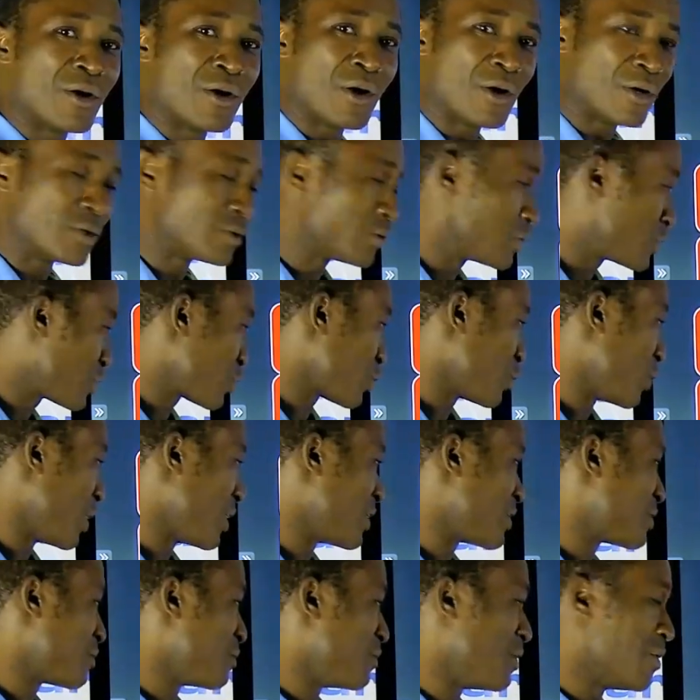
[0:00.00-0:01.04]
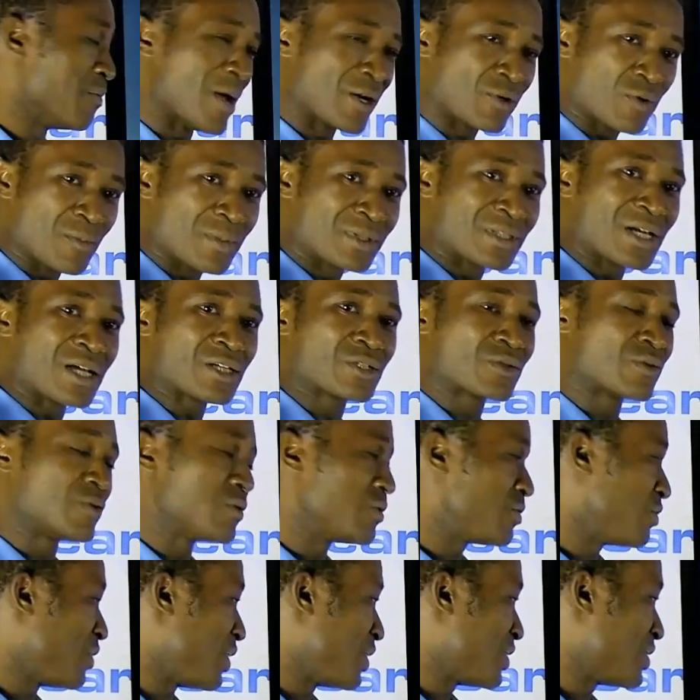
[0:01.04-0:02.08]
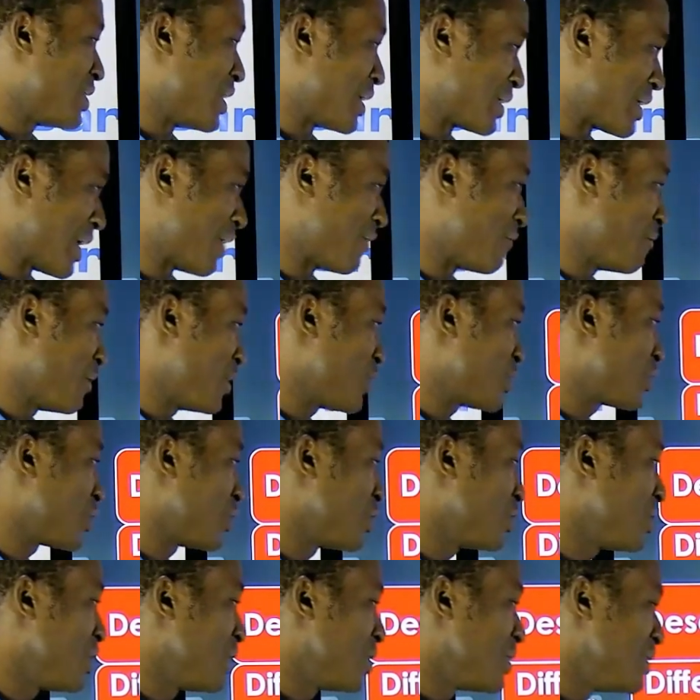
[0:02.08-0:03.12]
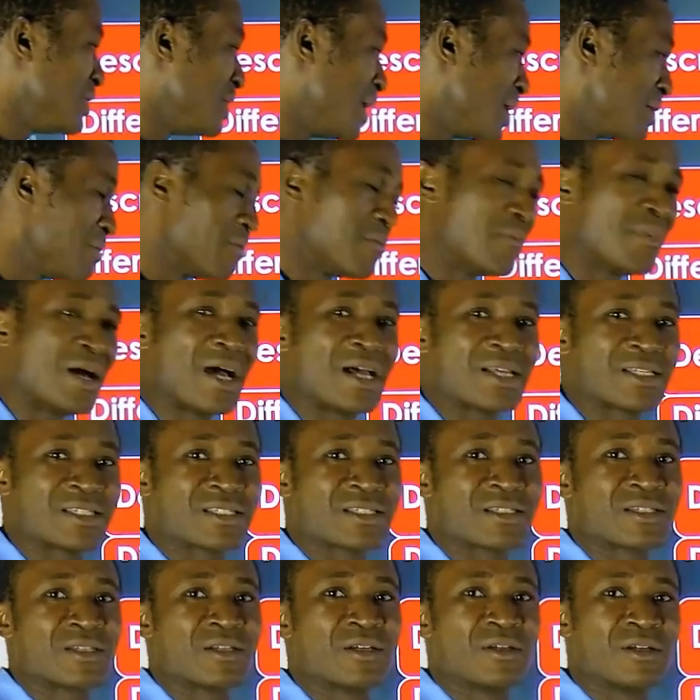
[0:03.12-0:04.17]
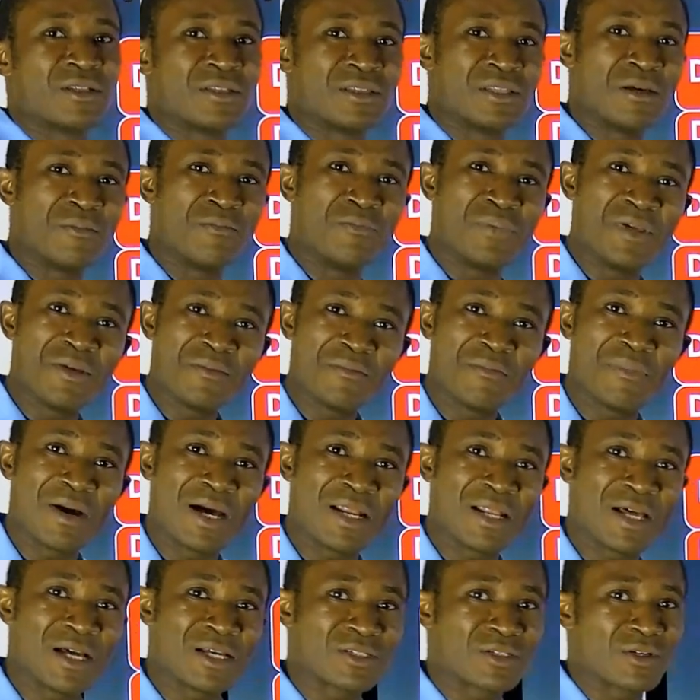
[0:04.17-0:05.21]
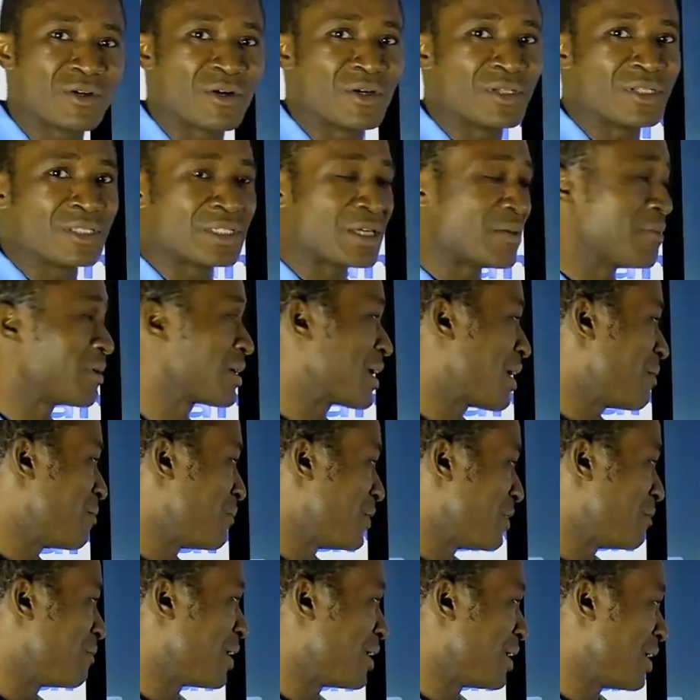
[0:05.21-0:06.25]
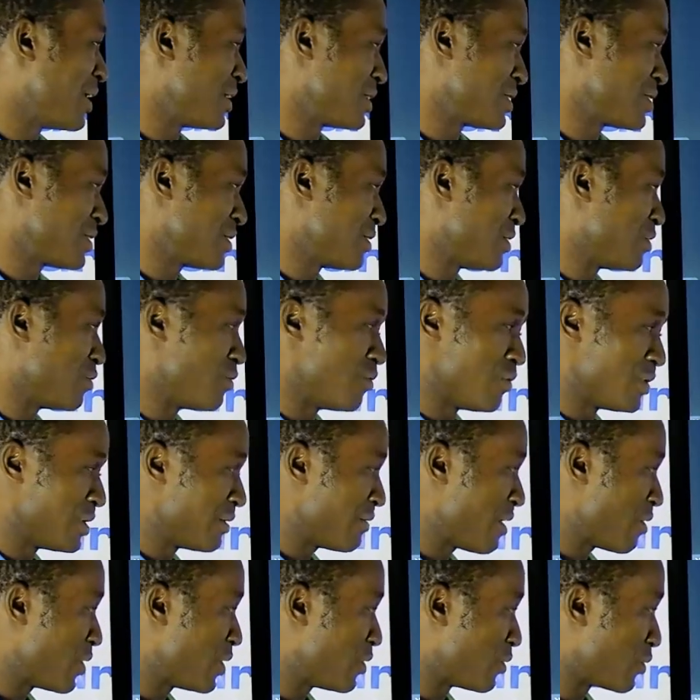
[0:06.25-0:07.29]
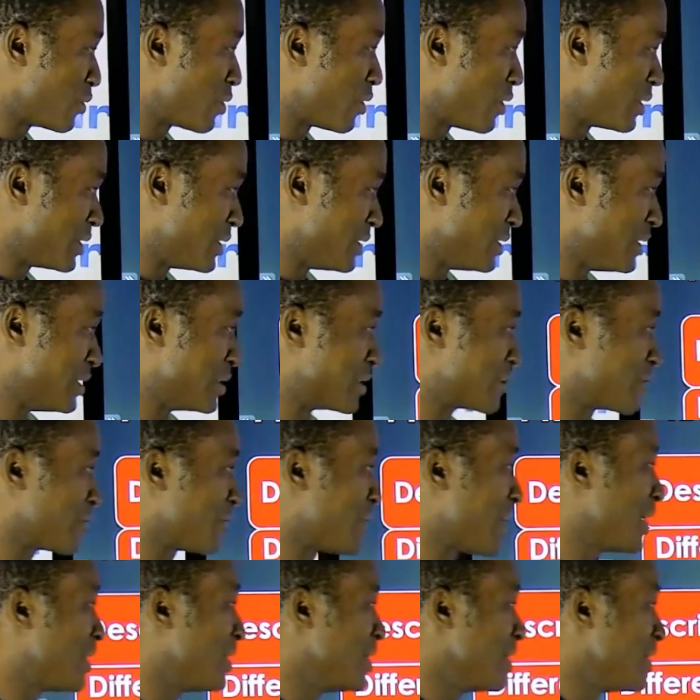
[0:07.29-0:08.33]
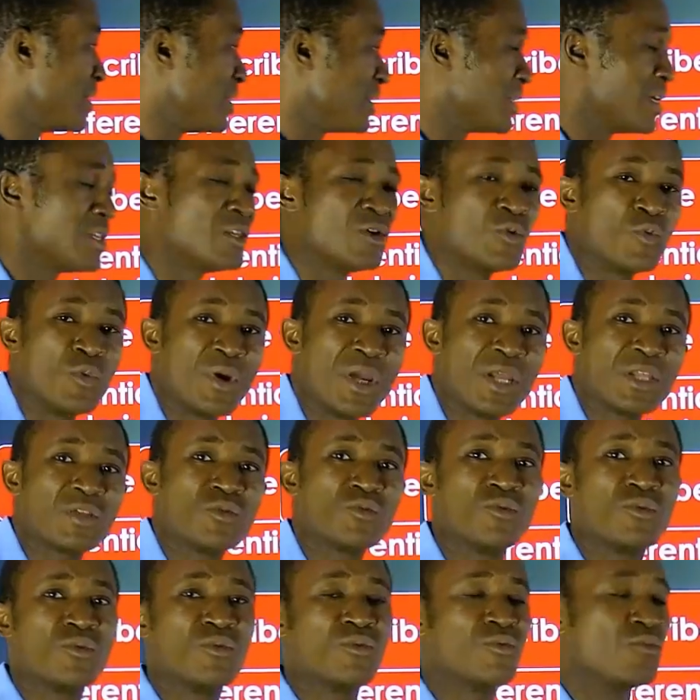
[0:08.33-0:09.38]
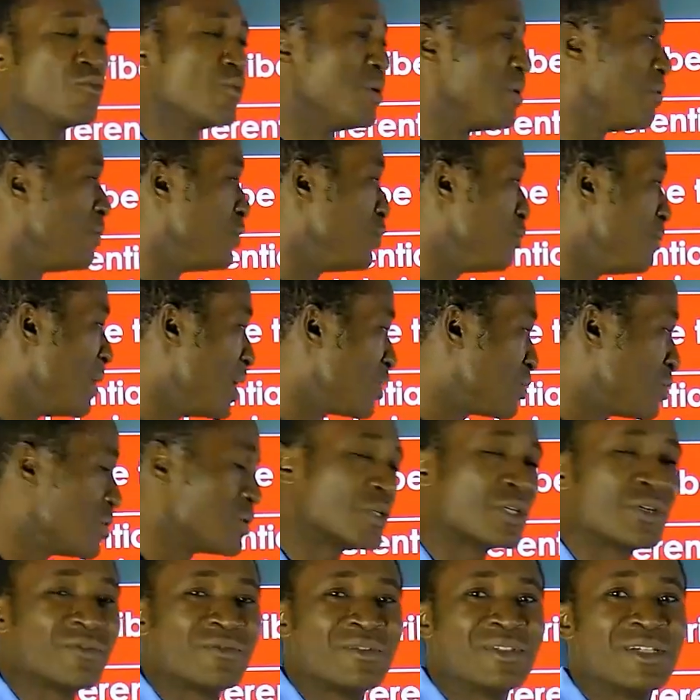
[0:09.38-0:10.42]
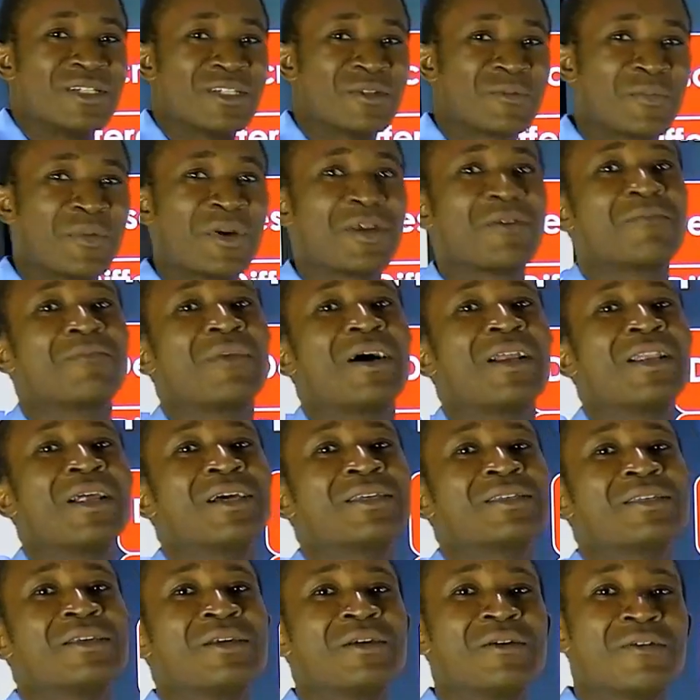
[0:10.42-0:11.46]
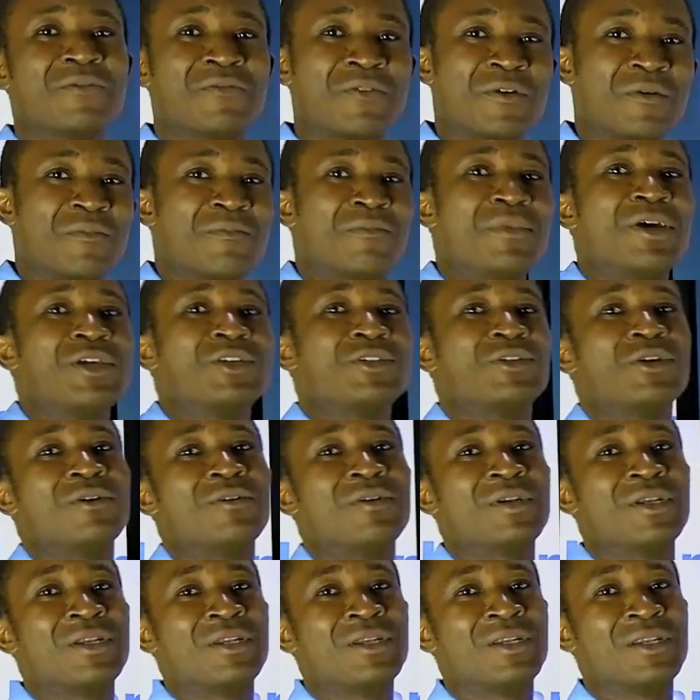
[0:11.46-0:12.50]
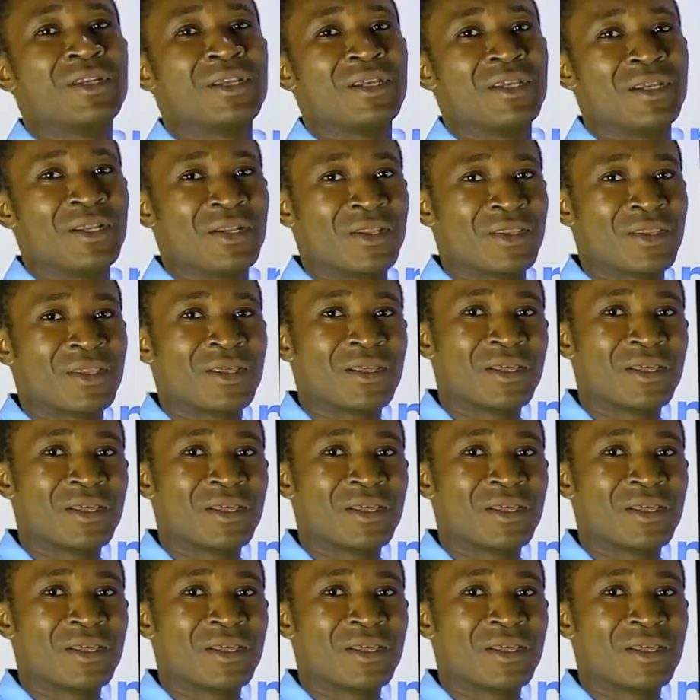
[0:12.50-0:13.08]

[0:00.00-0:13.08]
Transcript: all those ones, the micrometer, screw gauge, like I've mentioned. Then mass, the beam balance or the chemical beam balance, whichever way you call it is fine. Then the weight, we make use of the spring balance for measuring it.